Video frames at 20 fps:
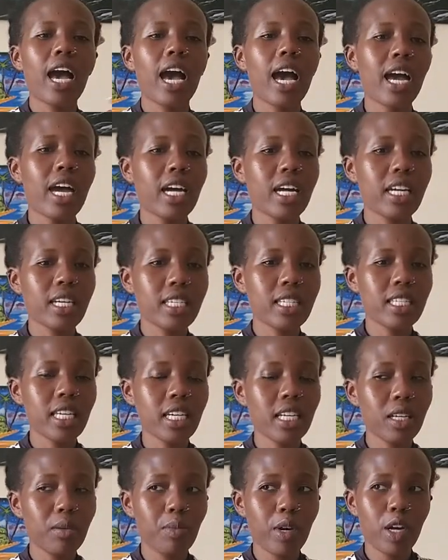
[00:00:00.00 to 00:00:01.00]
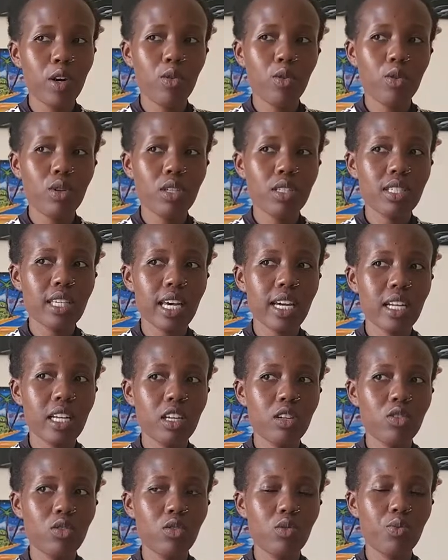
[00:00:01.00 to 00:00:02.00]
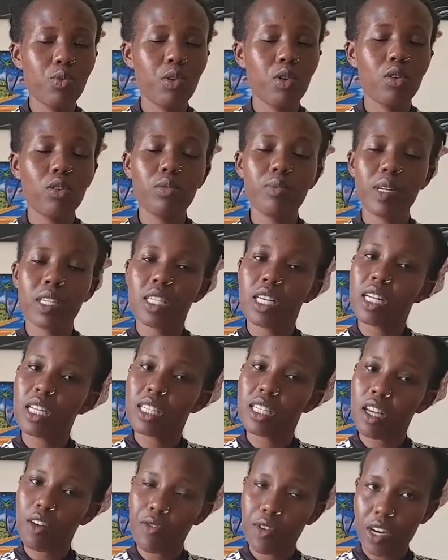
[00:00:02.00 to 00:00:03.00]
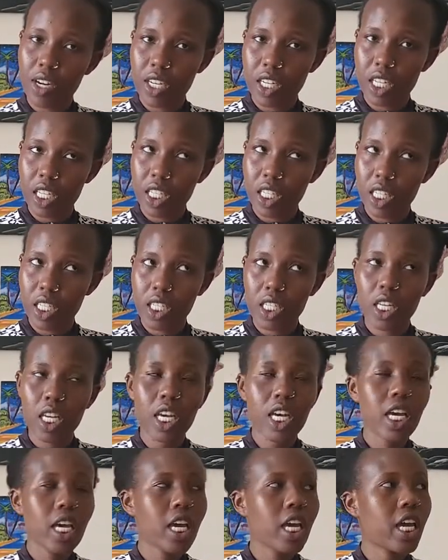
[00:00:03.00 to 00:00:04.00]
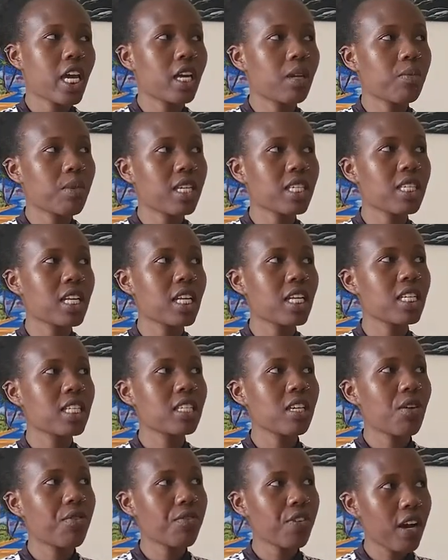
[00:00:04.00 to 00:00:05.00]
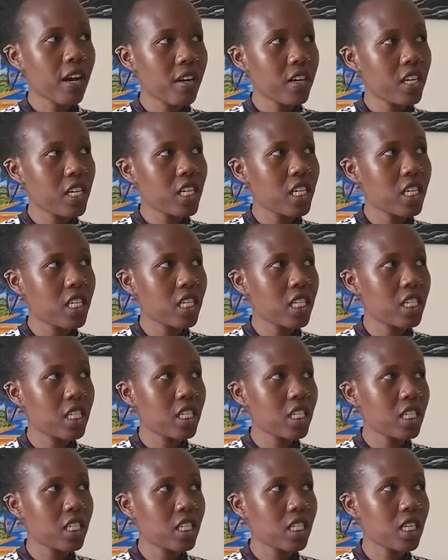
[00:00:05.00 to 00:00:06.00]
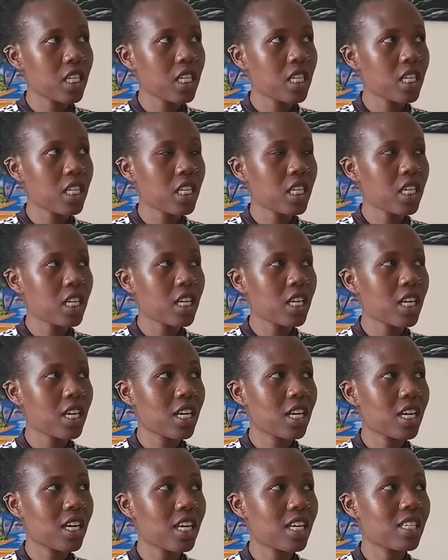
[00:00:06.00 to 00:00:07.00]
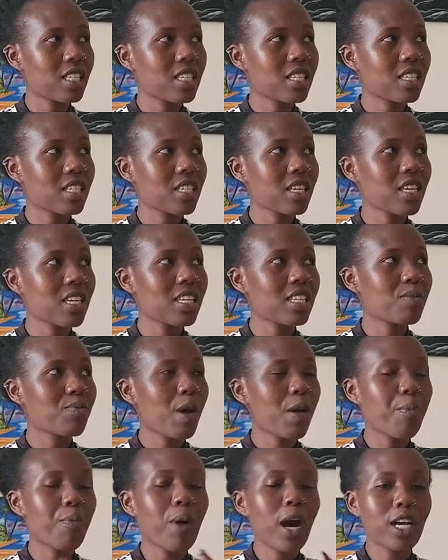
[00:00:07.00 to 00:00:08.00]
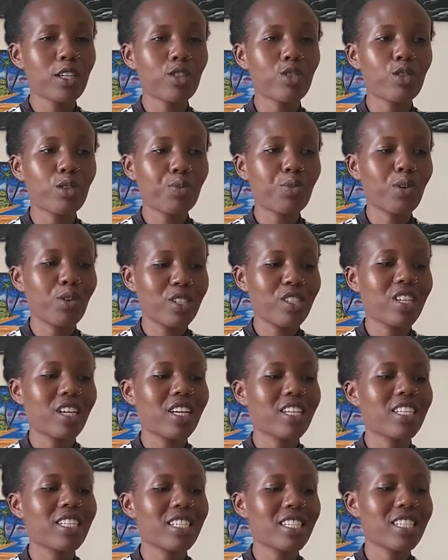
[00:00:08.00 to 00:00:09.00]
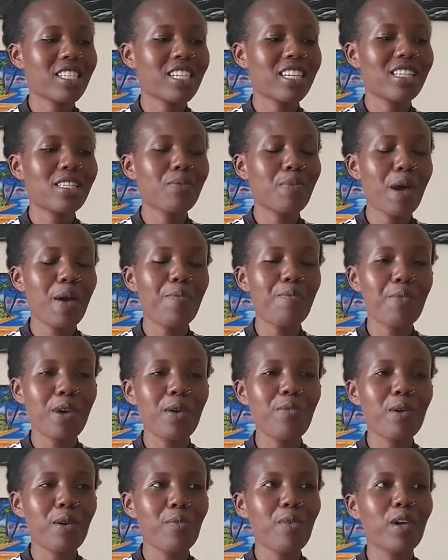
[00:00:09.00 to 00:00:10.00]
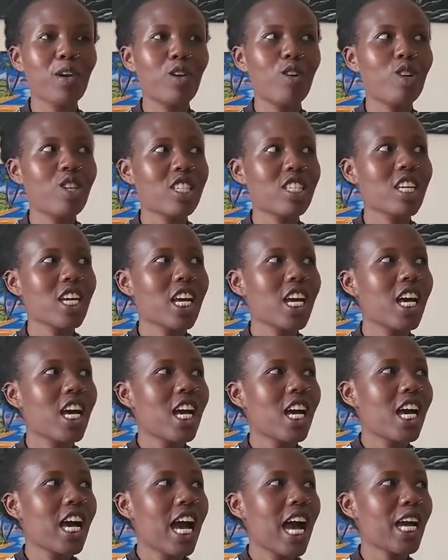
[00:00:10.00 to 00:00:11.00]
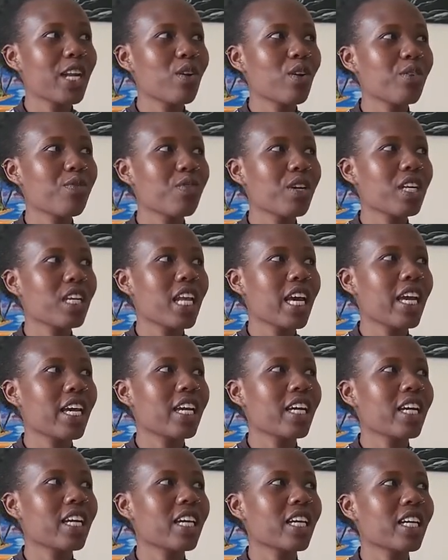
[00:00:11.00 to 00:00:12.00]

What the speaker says: I started my own cycling group called Baiskeli Safaris. And Baiskeli Safaris is is my passion project. It's my baby because I don't even like,